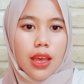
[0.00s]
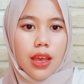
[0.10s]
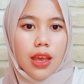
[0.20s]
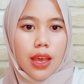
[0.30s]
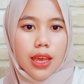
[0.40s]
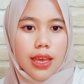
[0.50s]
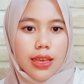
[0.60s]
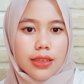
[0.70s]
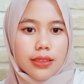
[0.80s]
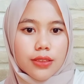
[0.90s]

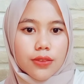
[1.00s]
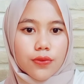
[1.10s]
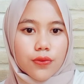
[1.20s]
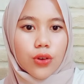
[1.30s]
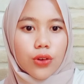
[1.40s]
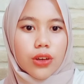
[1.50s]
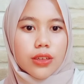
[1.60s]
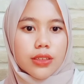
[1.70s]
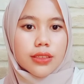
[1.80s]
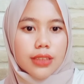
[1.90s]
And for the
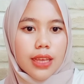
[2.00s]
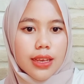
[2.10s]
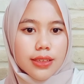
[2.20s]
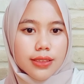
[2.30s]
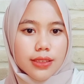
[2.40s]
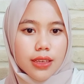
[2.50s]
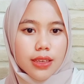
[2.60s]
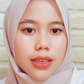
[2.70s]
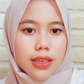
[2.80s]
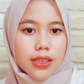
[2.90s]
next is
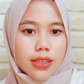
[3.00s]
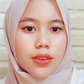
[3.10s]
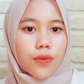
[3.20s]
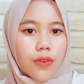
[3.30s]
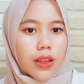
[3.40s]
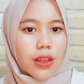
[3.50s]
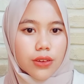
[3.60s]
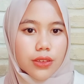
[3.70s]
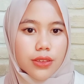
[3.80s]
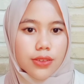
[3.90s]

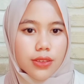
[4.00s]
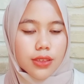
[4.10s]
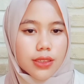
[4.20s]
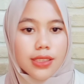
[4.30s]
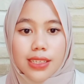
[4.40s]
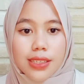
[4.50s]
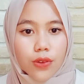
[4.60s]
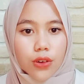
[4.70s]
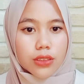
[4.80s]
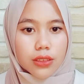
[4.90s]
velars. This is for the
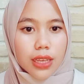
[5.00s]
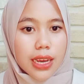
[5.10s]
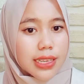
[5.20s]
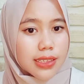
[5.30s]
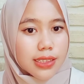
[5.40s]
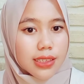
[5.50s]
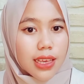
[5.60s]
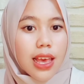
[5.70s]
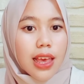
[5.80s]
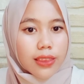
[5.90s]
last.
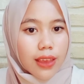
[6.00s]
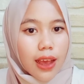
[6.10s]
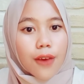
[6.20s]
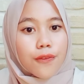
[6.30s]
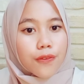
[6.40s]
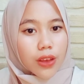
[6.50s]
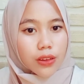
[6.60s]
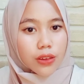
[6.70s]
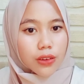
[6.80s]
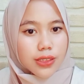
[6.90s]
The
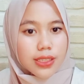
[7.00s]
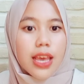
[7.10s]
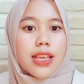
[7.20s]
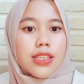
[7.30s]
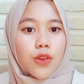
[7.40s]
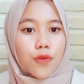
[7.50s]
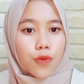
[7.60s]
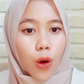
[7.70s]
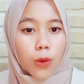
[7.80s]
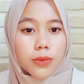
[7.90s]
velars is
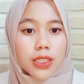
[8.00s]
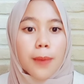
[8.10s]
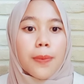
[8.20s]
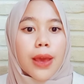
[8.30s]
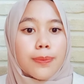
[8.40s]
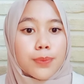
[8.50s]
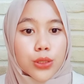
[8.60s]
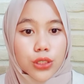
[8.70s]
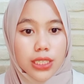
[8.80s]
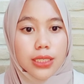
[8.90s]
formed by putting
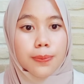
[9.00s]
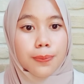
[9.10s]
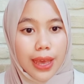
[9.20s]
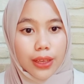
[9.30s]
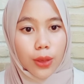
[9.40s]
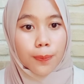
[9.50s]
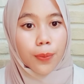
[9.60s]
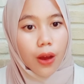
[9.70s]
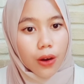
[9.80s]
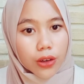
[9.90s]
the back
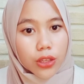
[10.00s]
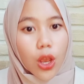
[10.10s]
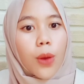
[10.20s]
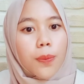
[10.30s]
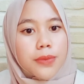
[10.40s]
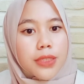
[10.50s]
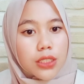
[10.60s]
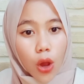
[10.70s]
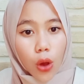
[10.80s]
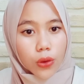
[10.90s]
part of the
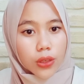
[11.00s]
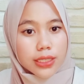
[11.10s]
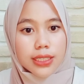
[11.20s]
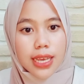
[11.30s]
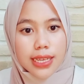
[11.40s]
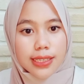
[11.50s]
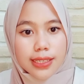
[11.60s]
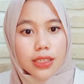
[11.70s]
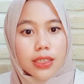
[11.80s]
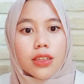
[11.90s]
tongue against
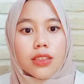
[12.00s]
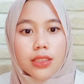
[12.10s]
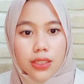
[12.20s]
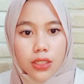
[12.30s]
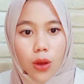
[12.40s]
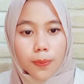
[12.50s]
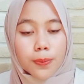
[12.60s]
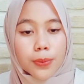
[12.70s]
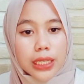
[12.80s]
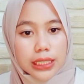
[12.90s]
the soft
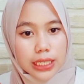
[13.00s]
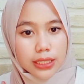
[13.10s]
palate.